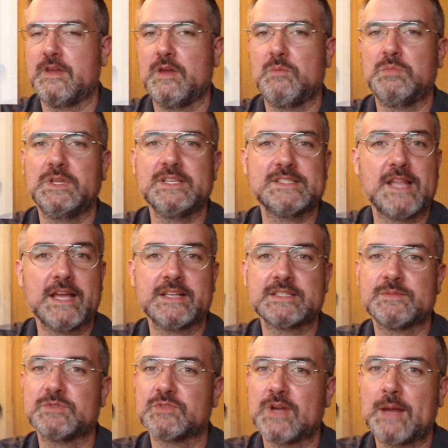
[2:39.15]
Please like and
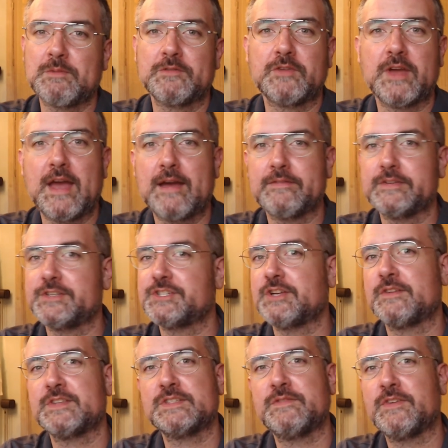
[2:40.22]
subscribe if you haven't. Share
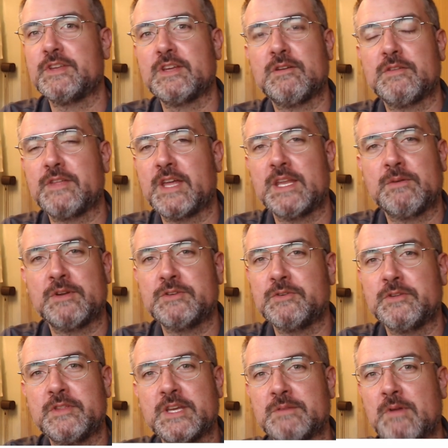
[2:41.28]
this video with anyone who you
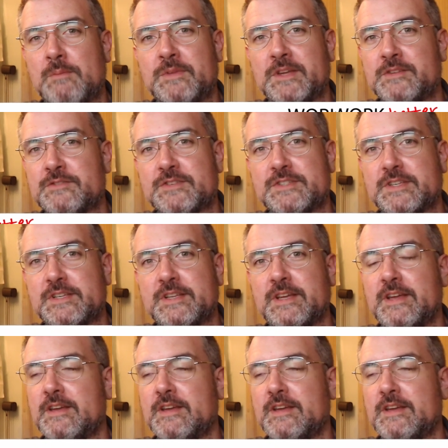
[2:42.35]
think might be interested.